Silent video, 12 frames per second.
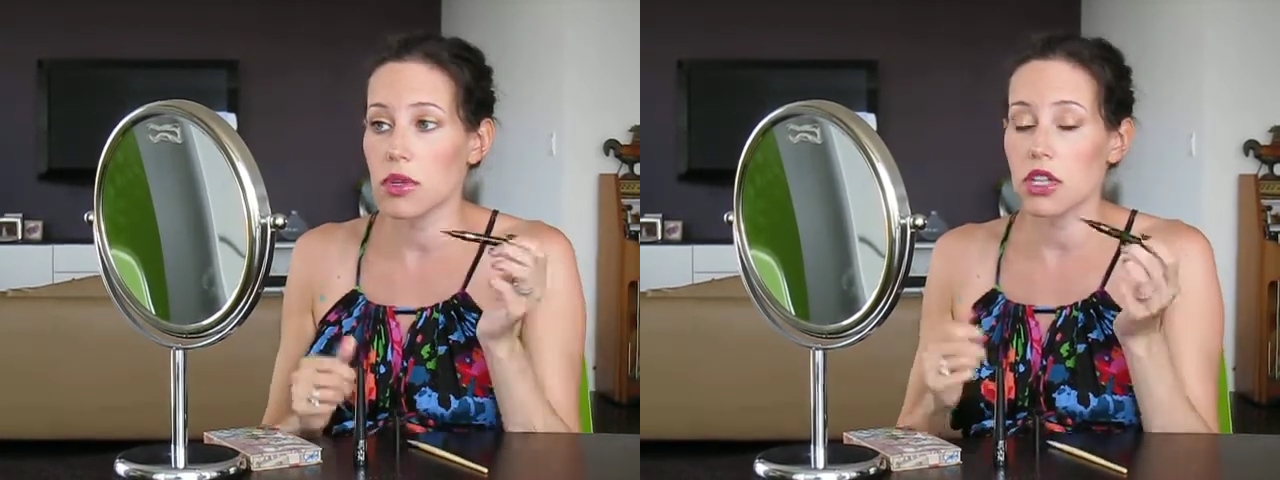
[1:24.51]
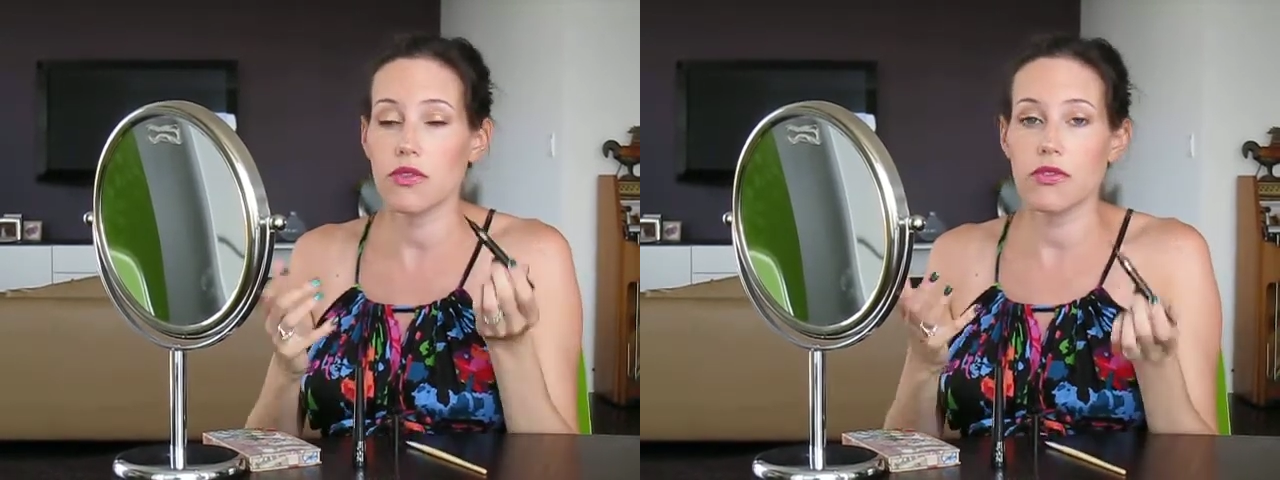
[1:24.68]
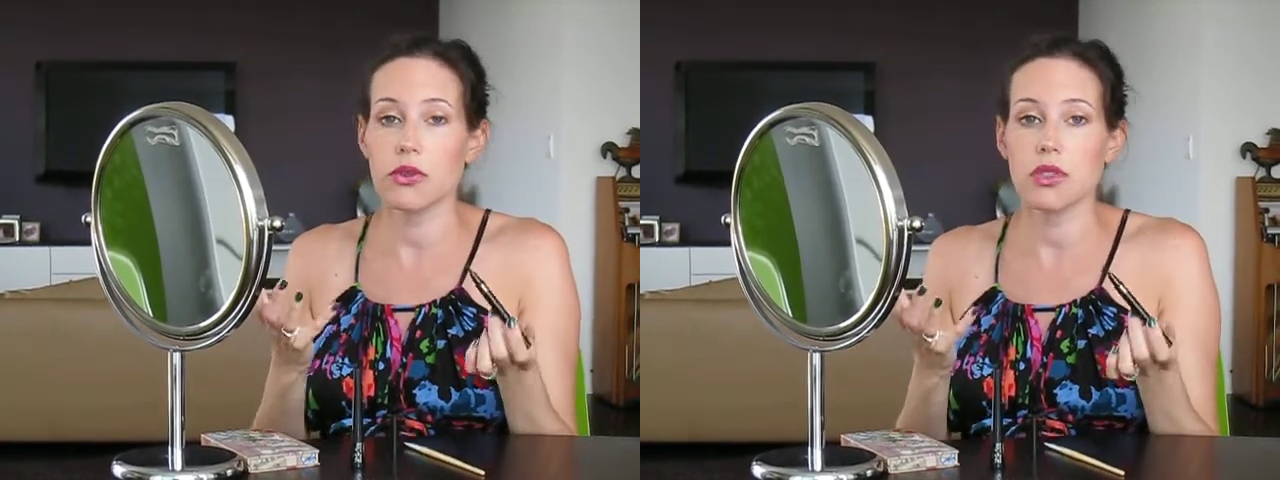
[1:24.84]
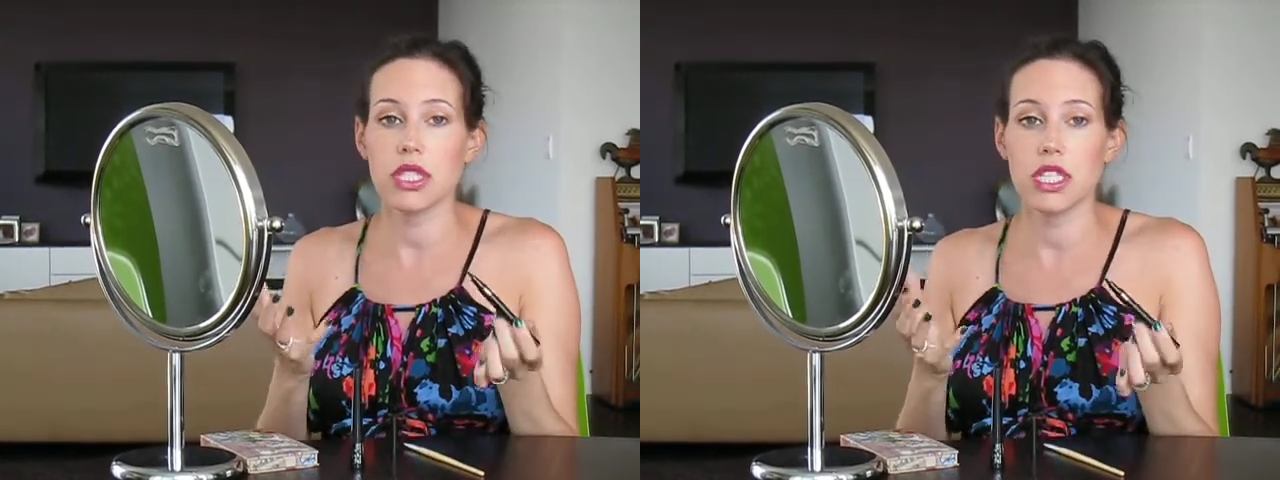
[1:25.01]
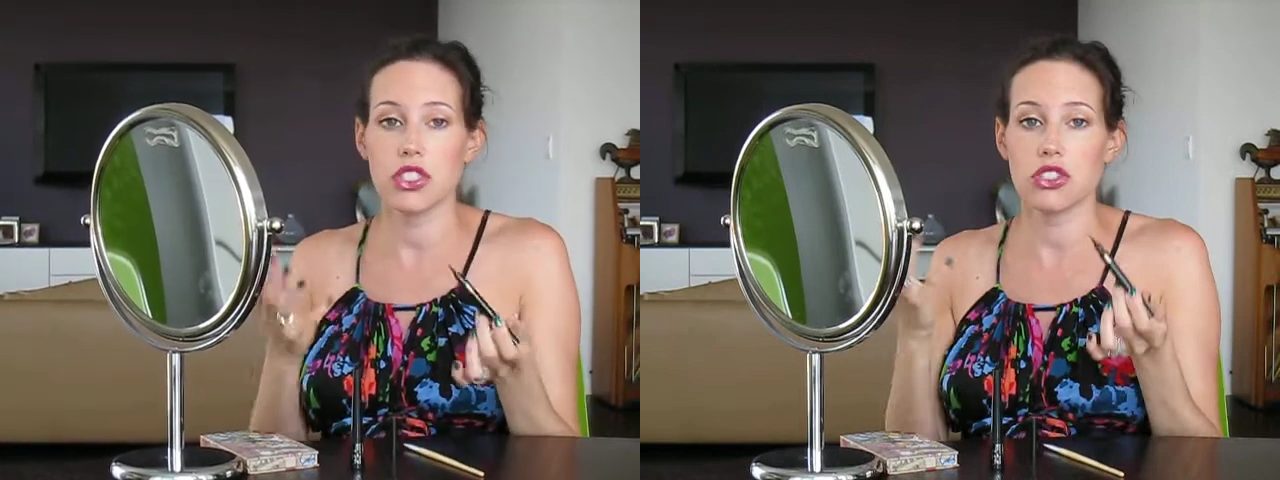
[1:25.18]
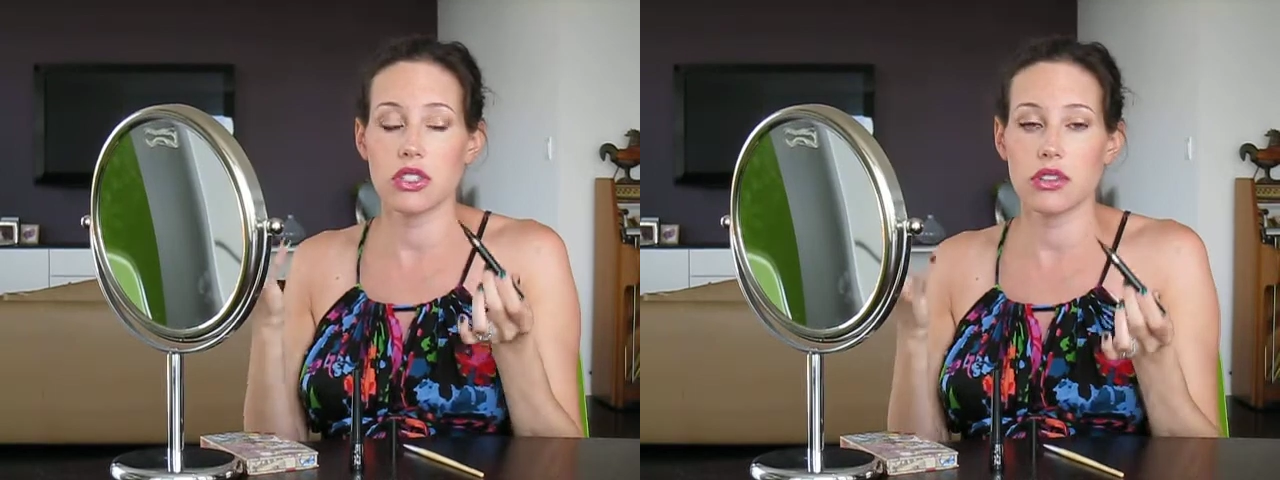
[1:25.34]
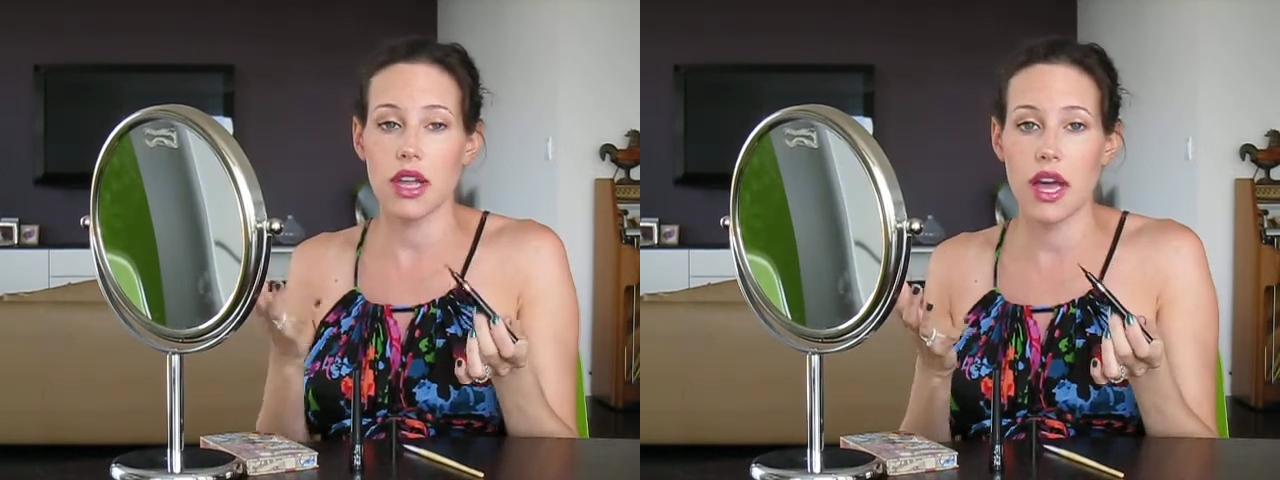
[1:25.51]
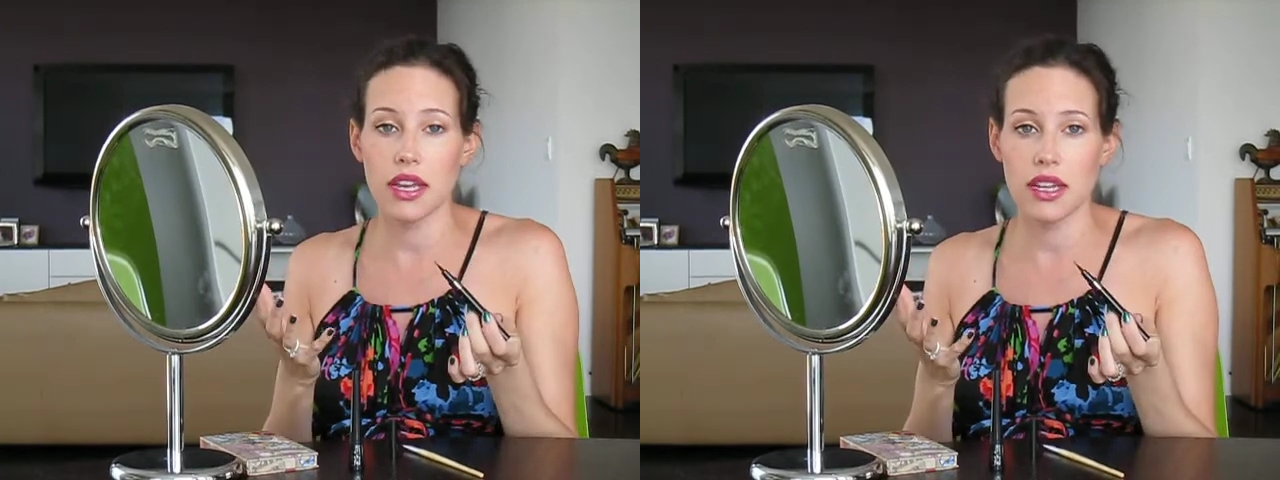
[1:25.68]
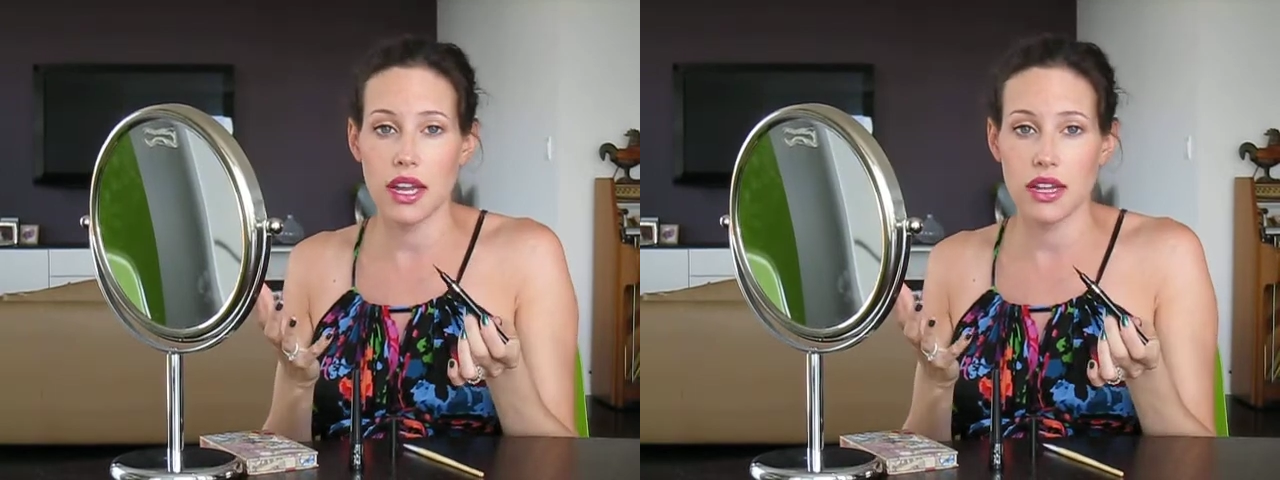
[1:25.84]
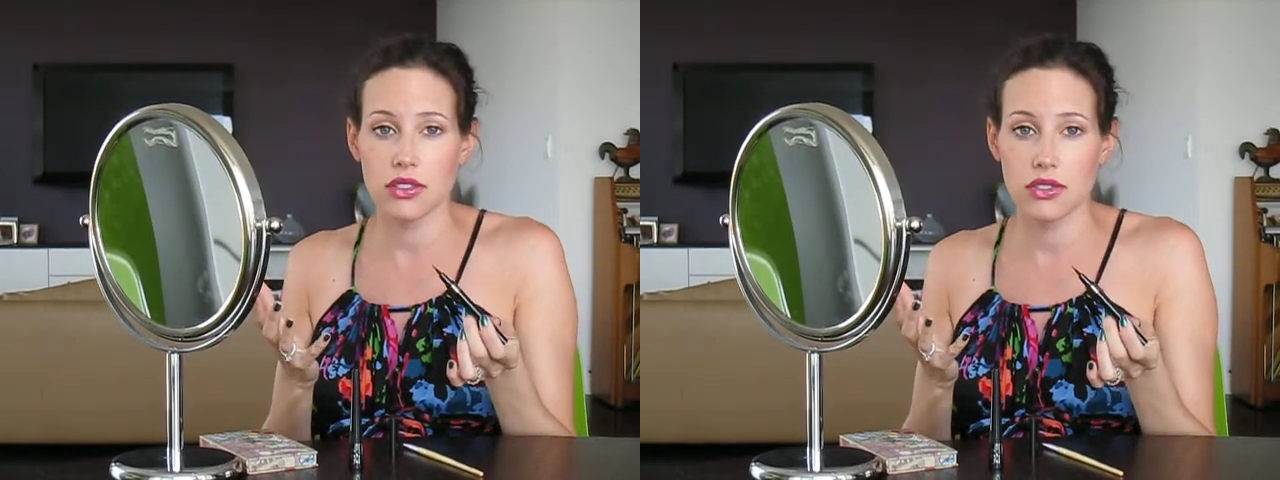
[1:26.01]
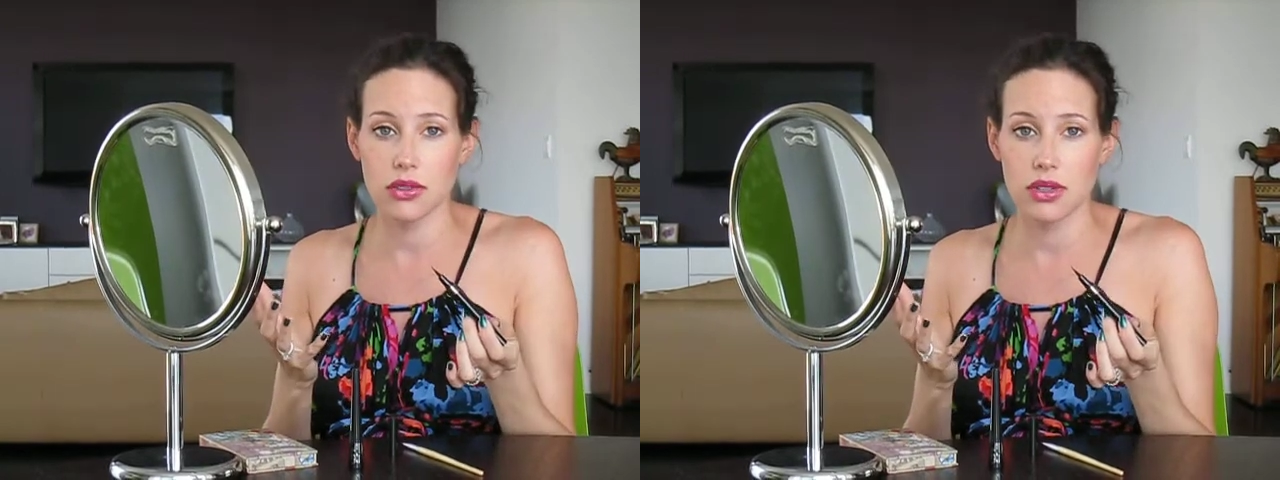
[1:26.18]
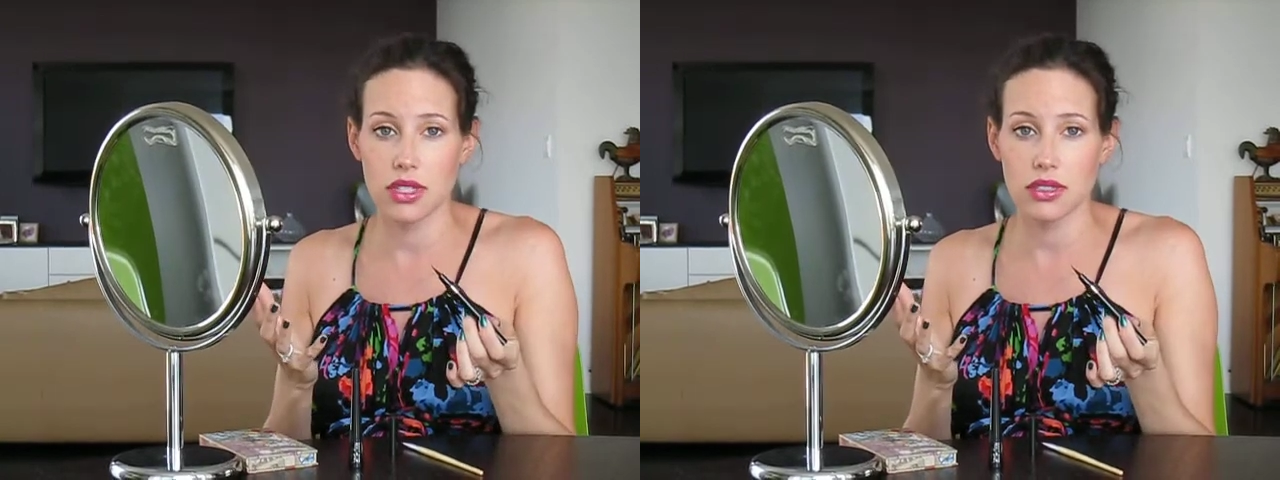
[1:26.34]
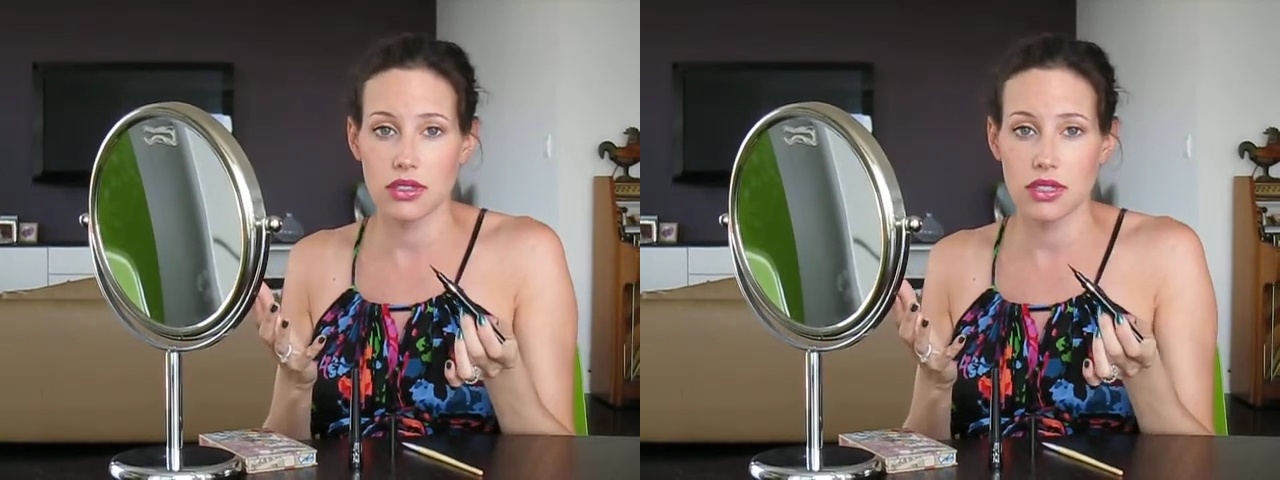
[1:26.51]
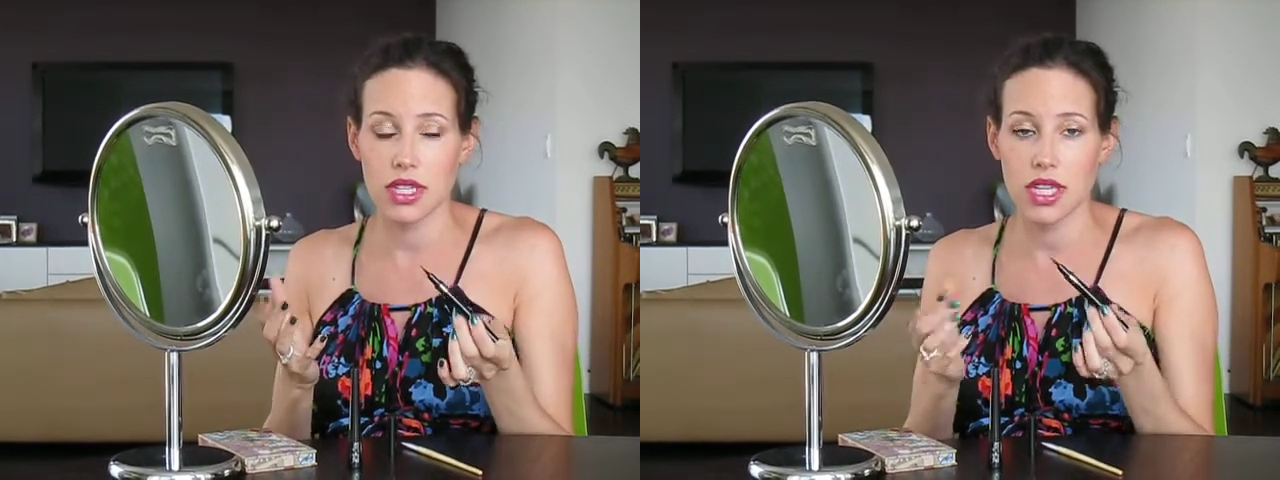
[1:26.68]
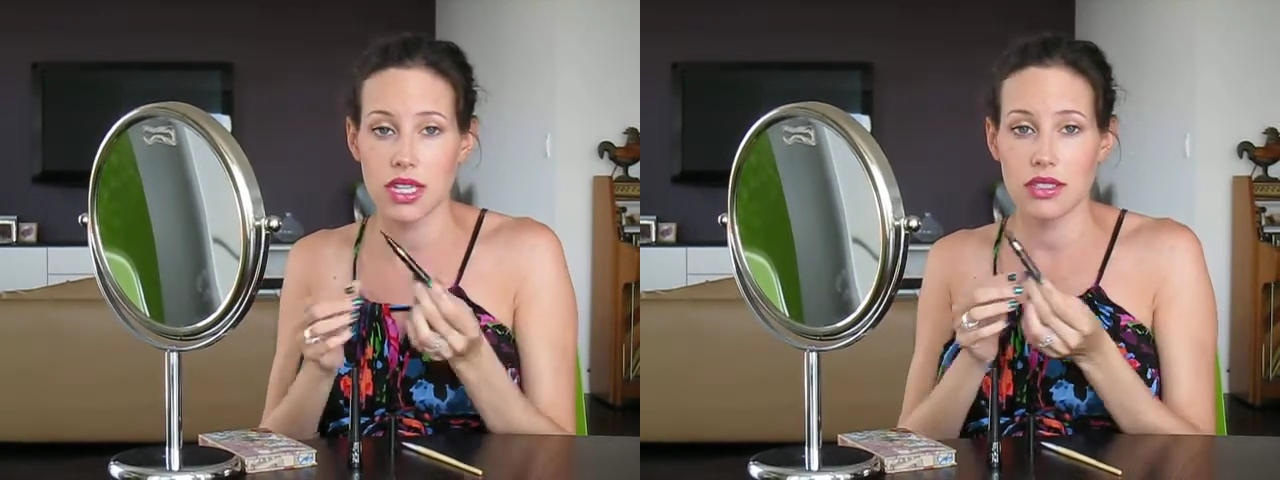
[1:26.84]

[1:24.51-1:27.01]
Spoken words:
But if you see it, just glide it on so easily.